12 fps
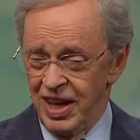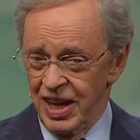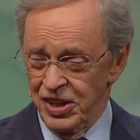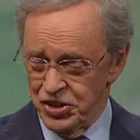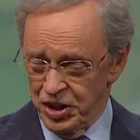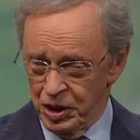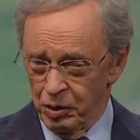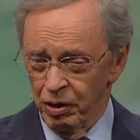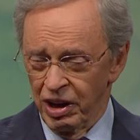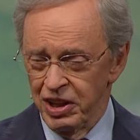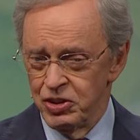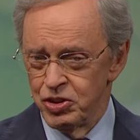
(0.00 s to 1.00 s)
Is it a
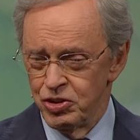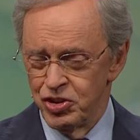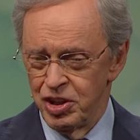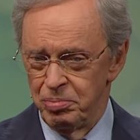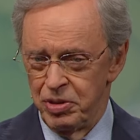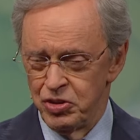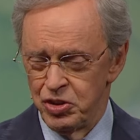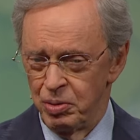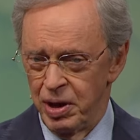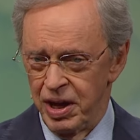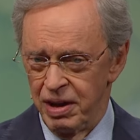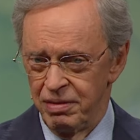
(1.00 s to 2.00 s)
relationship that you
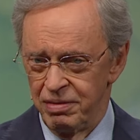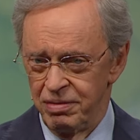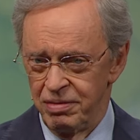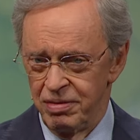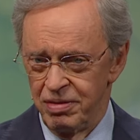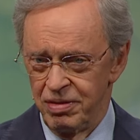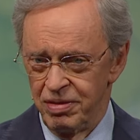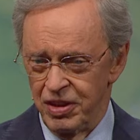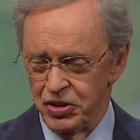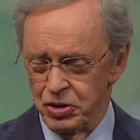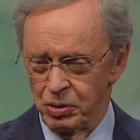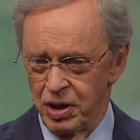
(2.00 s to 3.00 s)
have
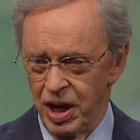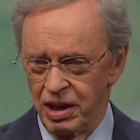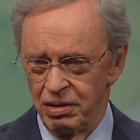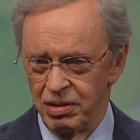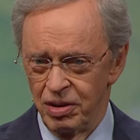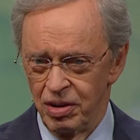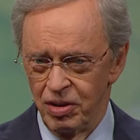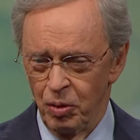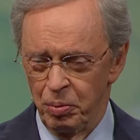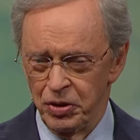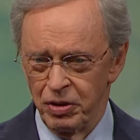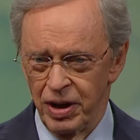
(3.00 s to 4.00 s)
that you can't
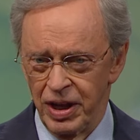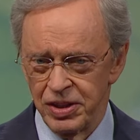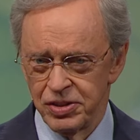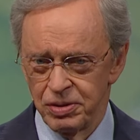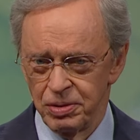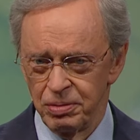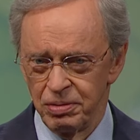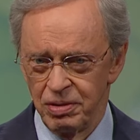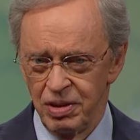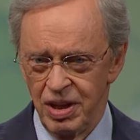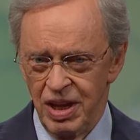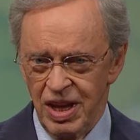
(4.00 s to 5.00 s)
open your hands to?
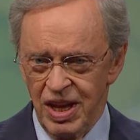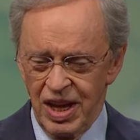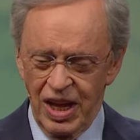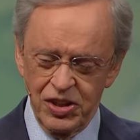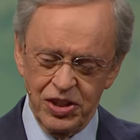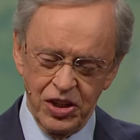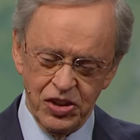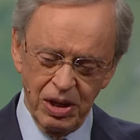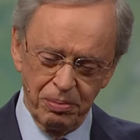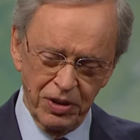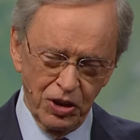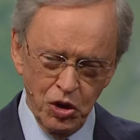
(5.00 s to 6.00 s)
Is it
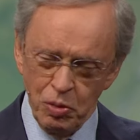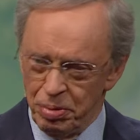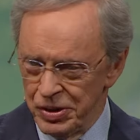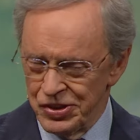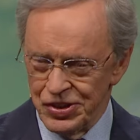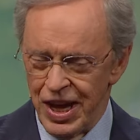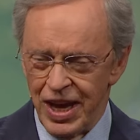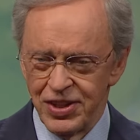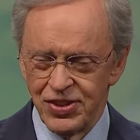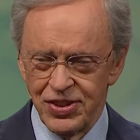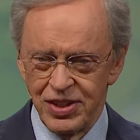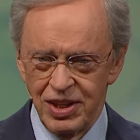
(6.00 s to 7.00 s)
something you
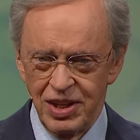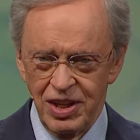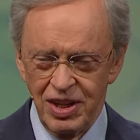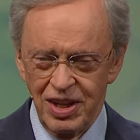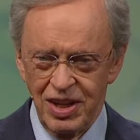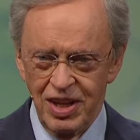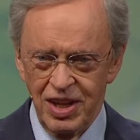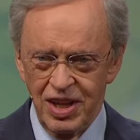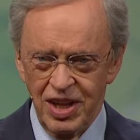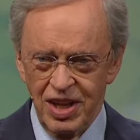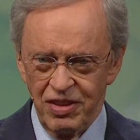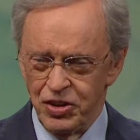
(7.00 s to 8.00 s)
possess
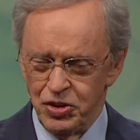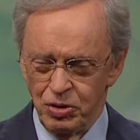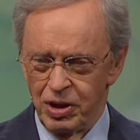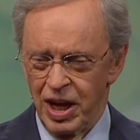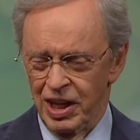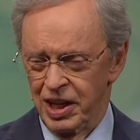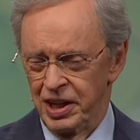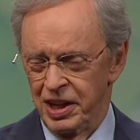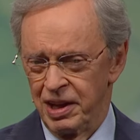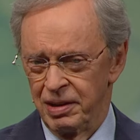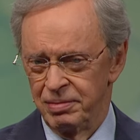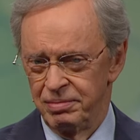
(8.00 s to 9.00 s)
that you can't let
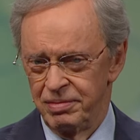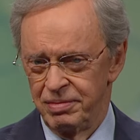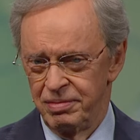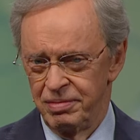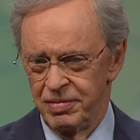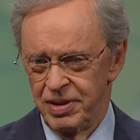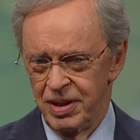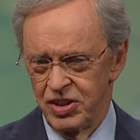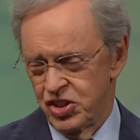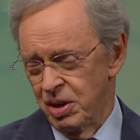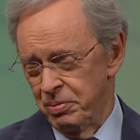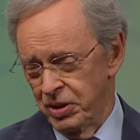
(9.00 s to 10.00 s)
down?
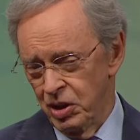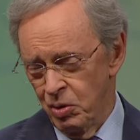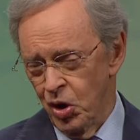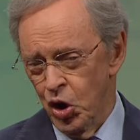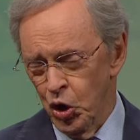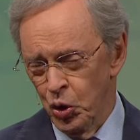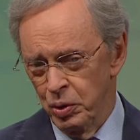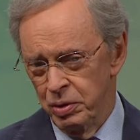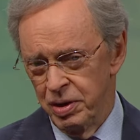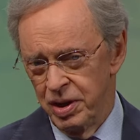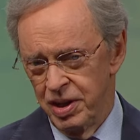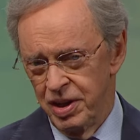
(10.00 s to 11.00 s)
Something you
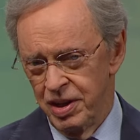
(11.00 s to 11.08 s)
own